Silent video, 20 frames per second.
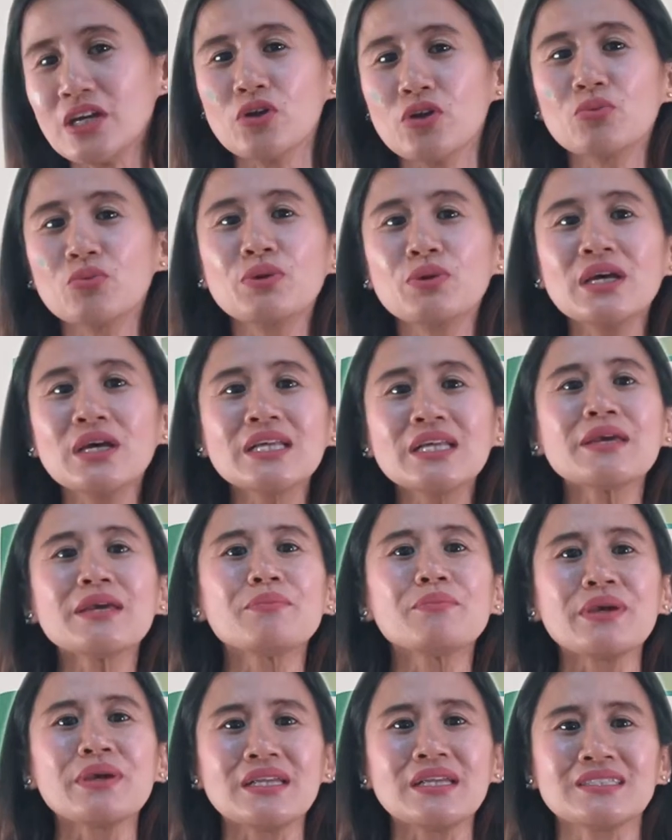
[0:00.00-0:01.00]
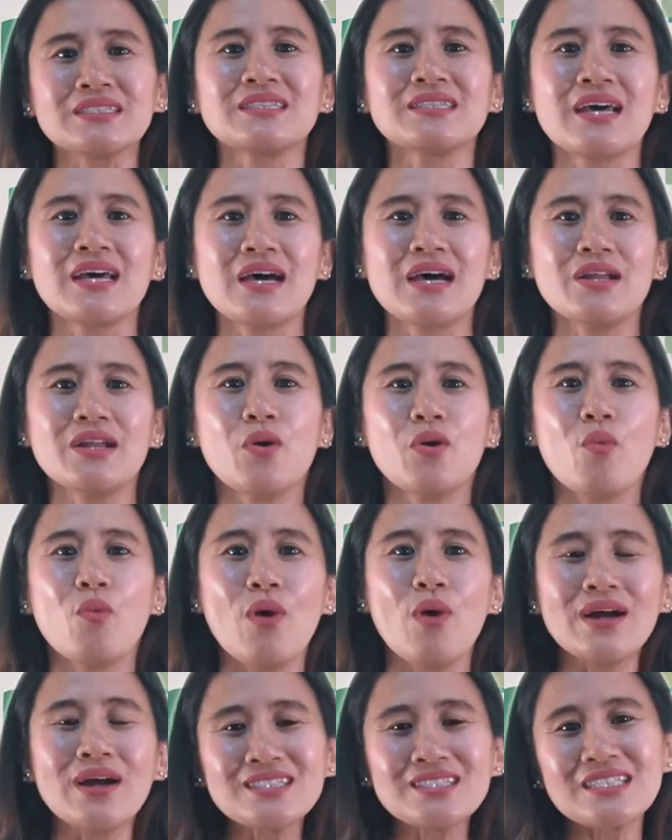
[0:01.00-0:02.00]
It really means that
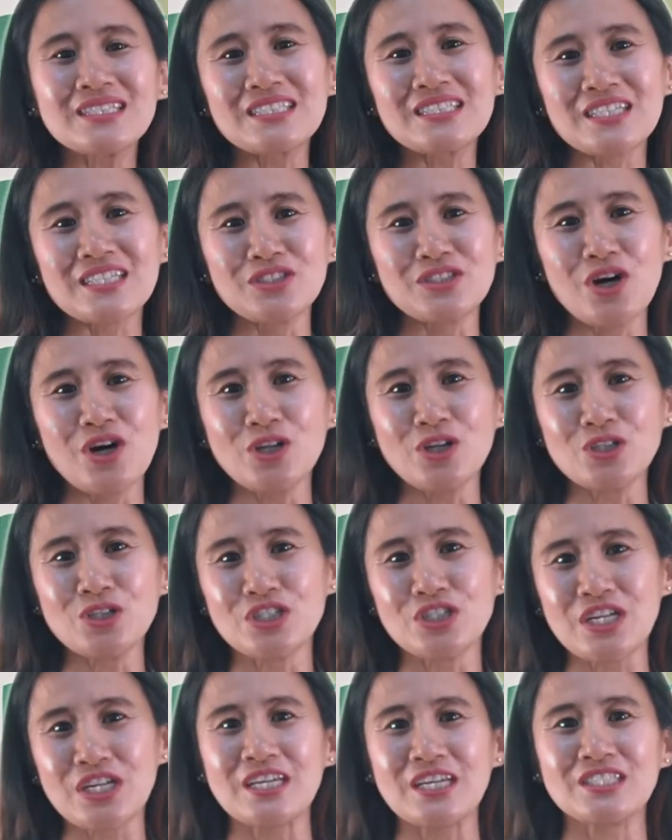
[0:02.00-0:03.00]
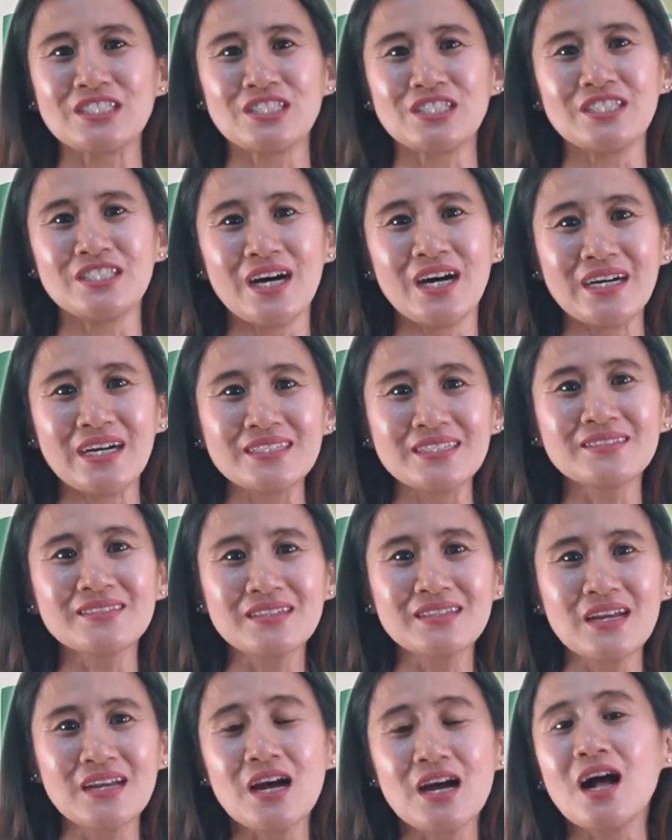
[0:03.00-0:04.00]
once the technology is done,
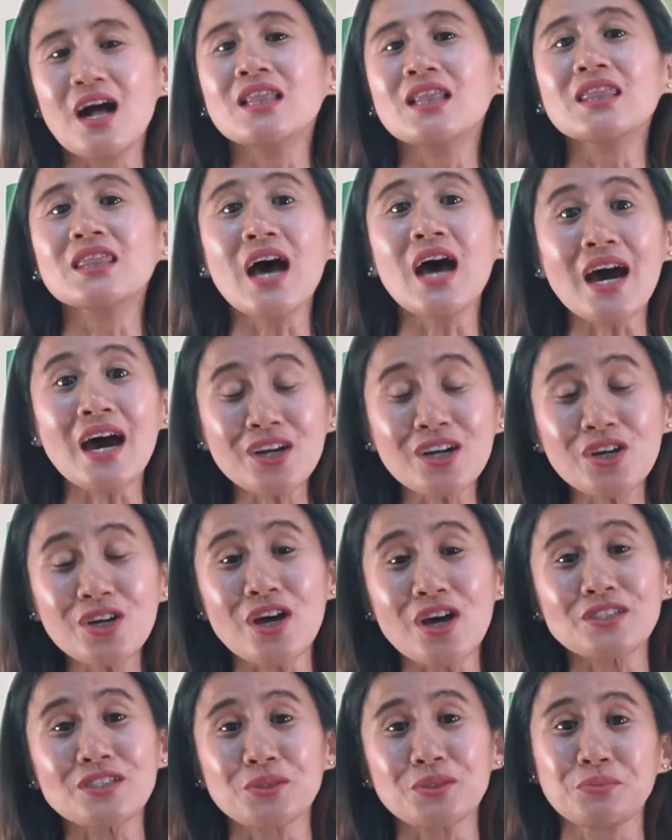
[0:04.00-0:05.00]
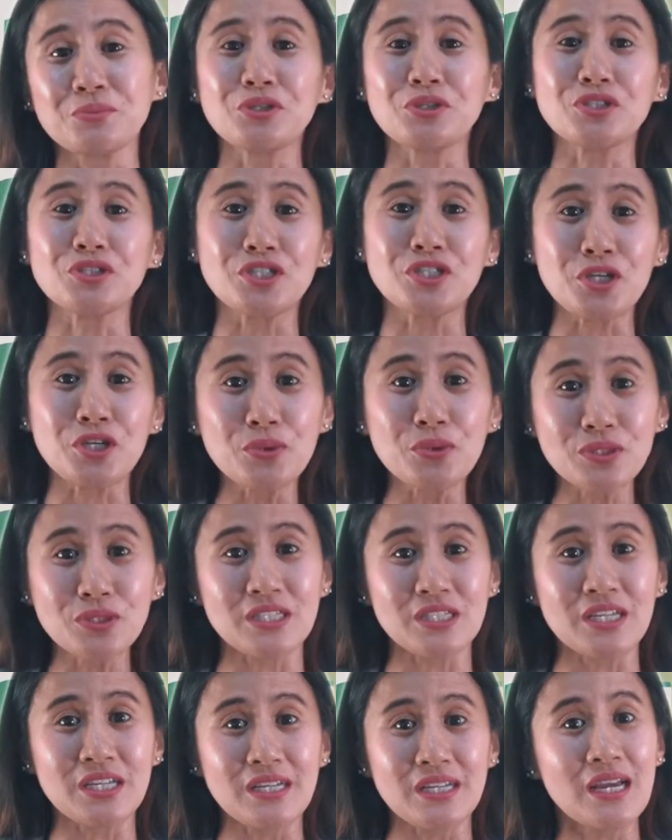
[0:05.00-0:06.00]
a lot of customers use
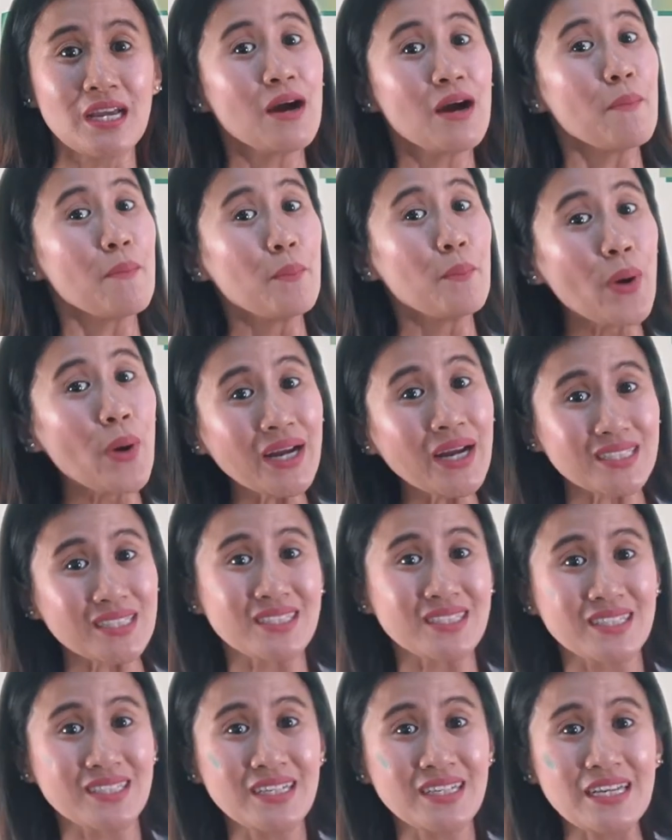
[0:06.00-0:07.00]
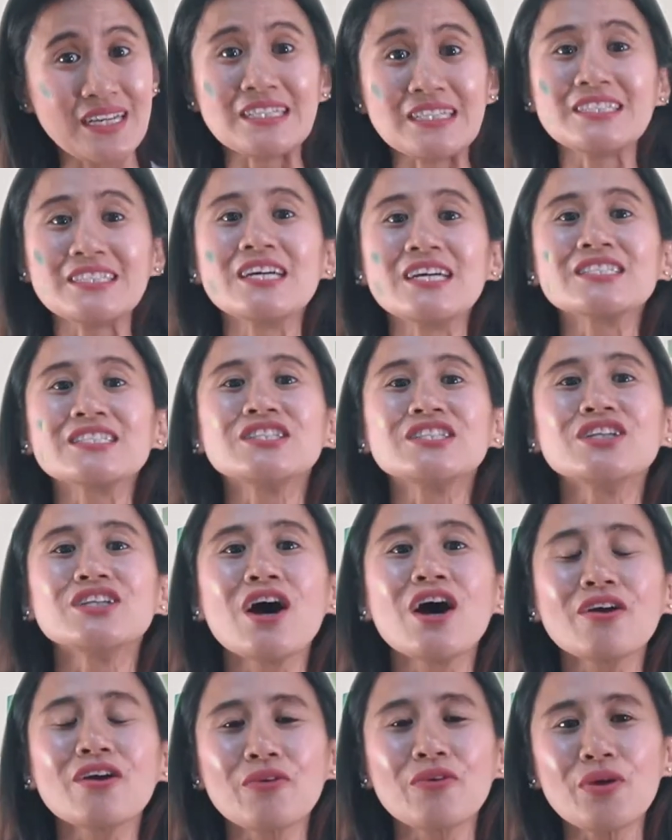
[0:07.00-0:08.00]
it, but it does
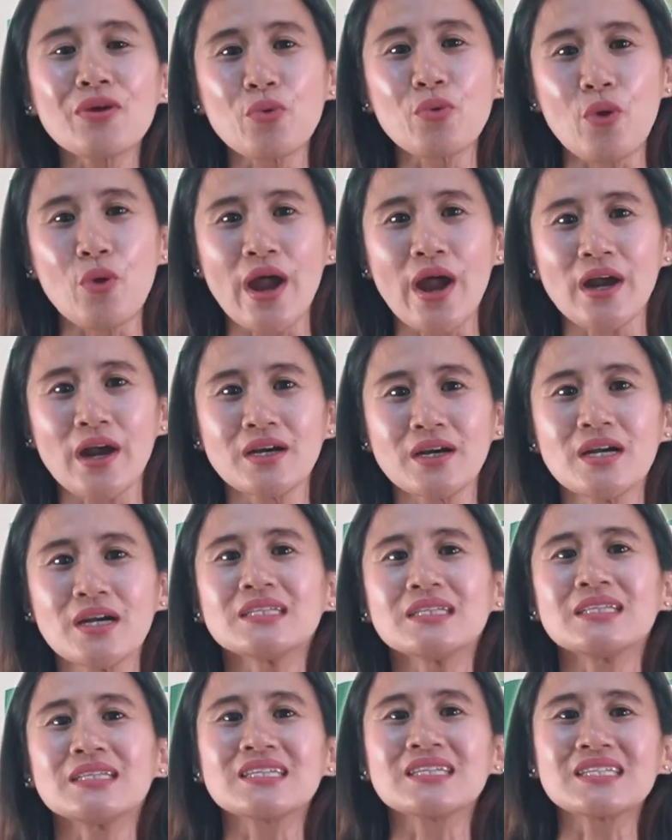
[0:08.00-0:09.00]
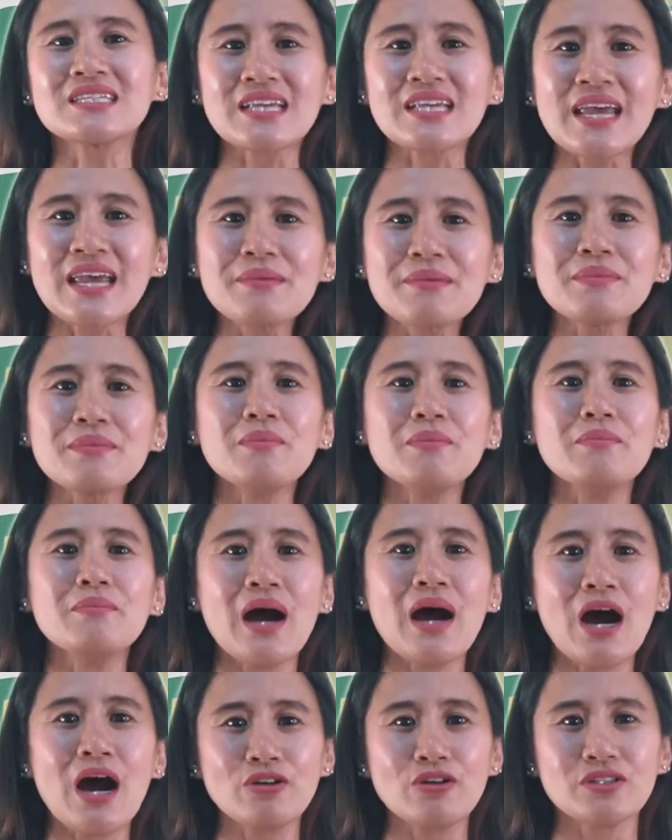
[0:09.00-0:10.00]
not require the same
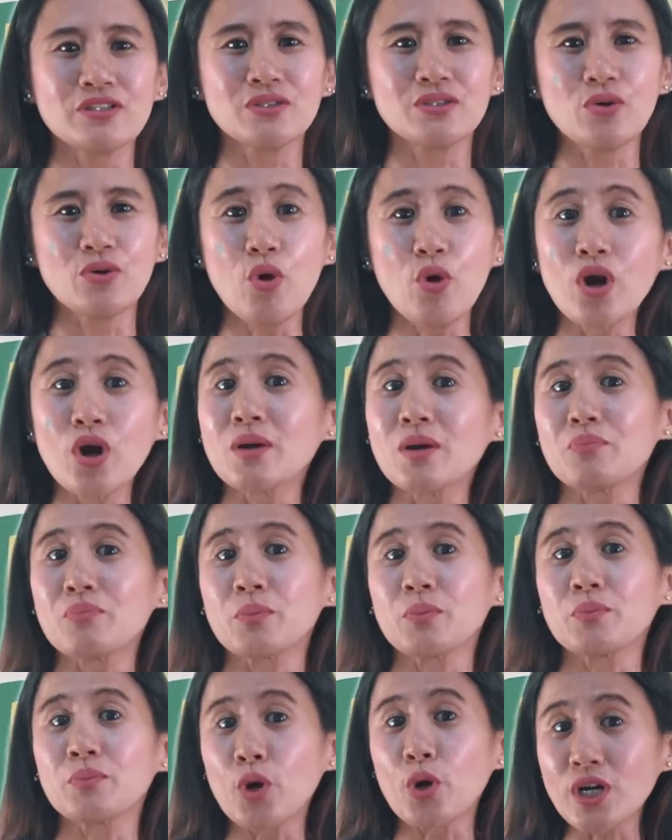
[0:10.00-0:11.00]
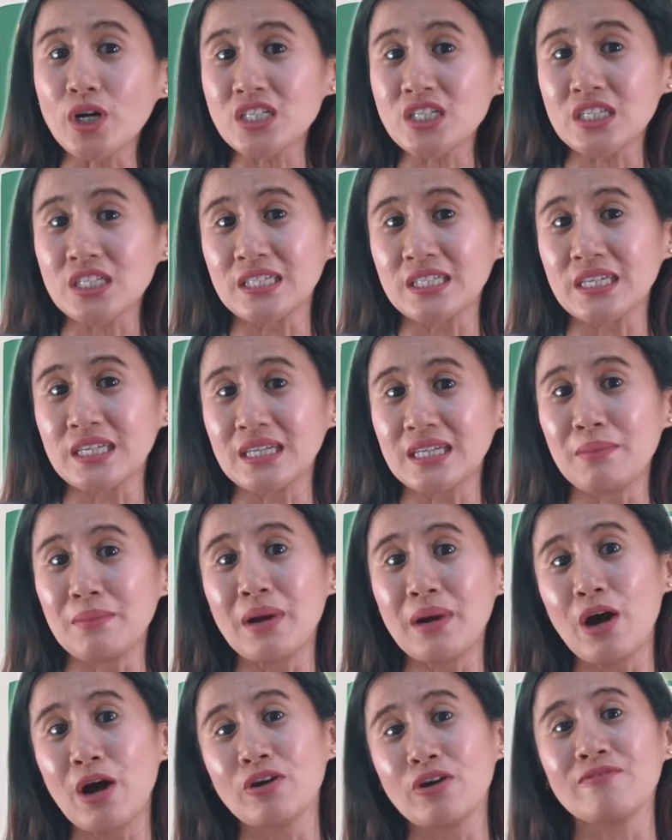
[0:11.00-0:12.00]
amount or a proportionate
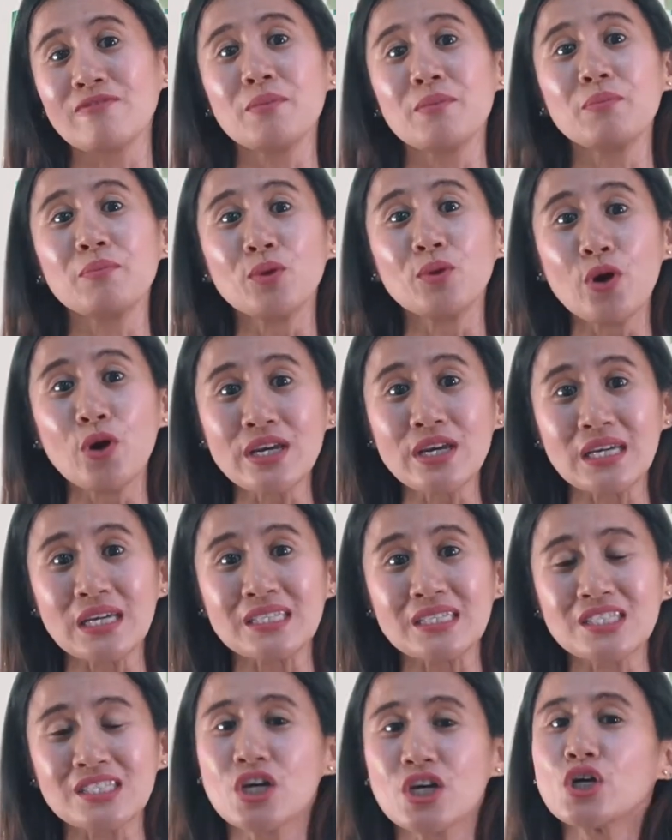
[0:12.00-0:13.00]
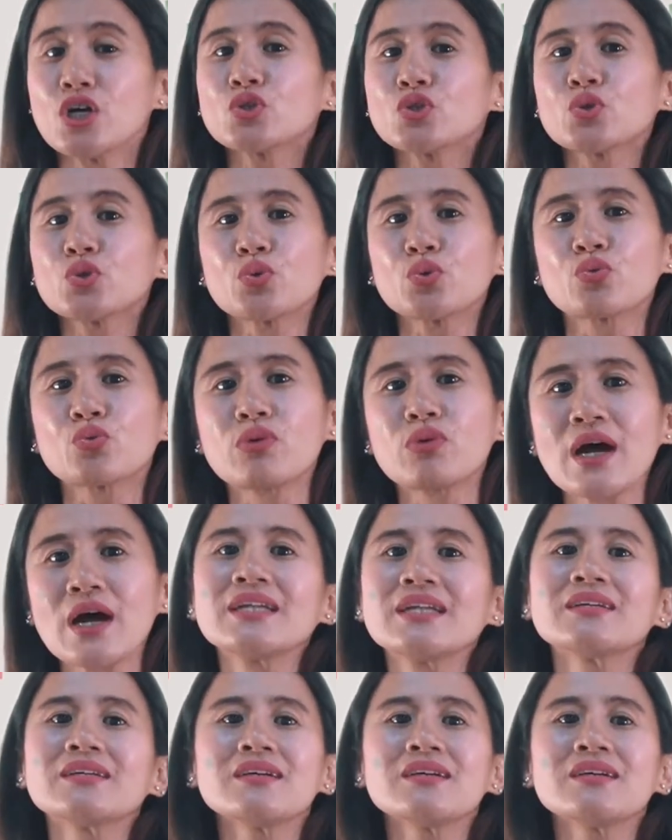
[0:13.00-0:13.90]
amount of employees to run